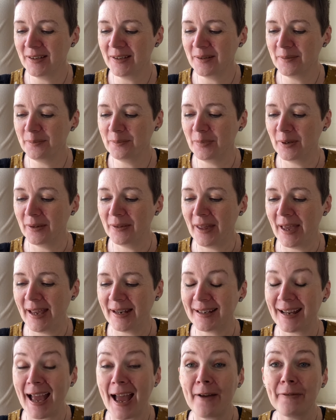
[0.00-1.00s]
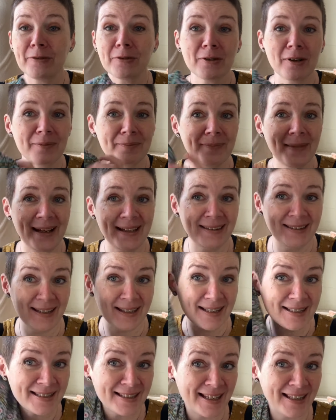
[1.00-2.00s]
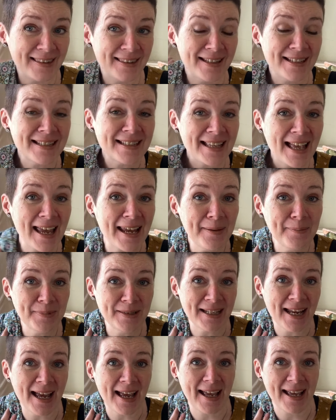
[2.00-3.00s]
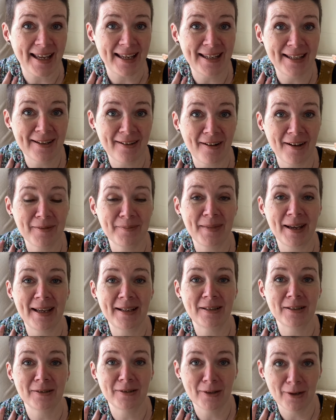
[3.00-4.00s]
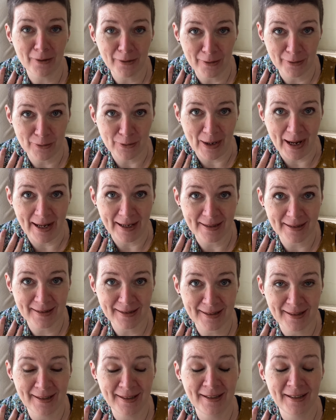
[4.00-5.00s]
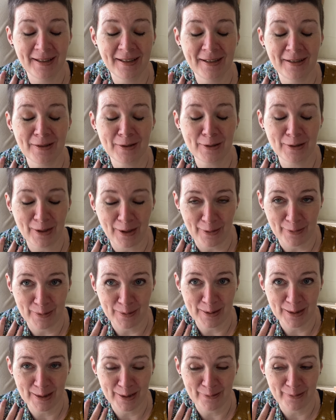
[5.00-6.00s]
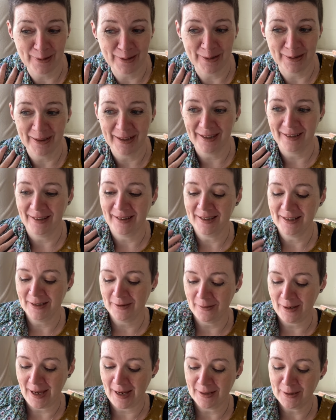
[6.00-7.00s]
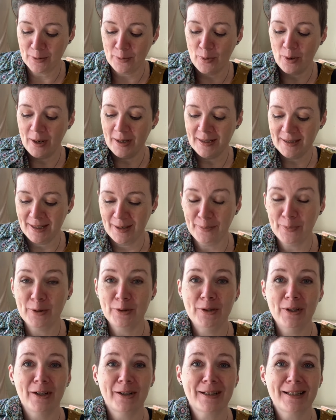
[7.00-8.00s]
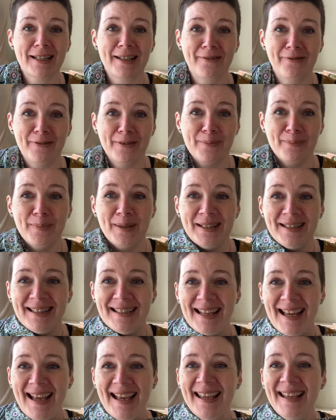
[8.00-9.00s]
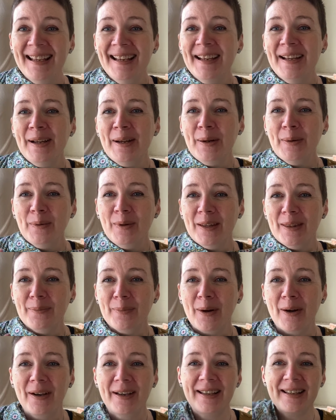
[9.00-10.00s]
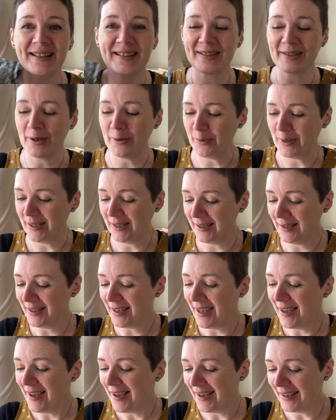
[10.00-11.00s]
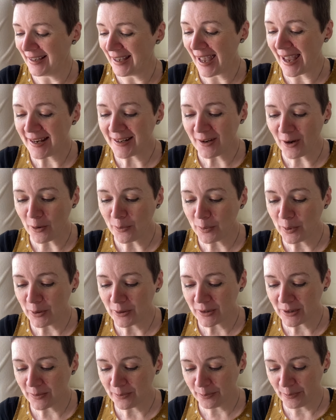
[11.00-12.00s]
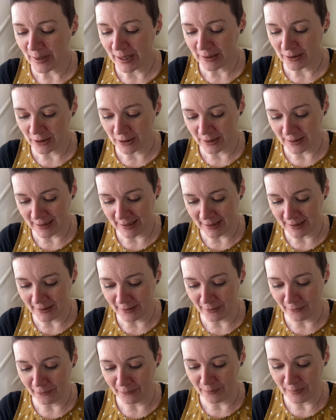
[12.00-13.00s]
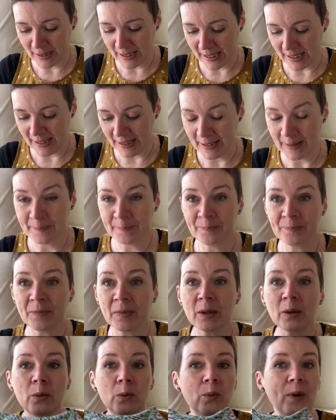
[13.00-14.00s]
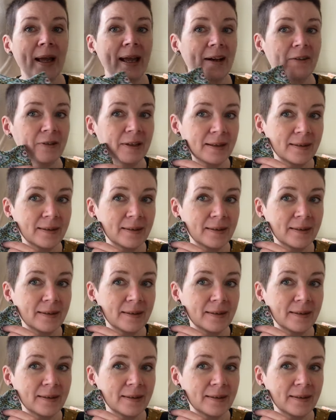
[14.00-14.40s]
But then after I'd made this, in the same day I made another dress to go under the ranunculus, so I had quite a productive Monday with my sewing. Again, I'll put some pictures in of me wearing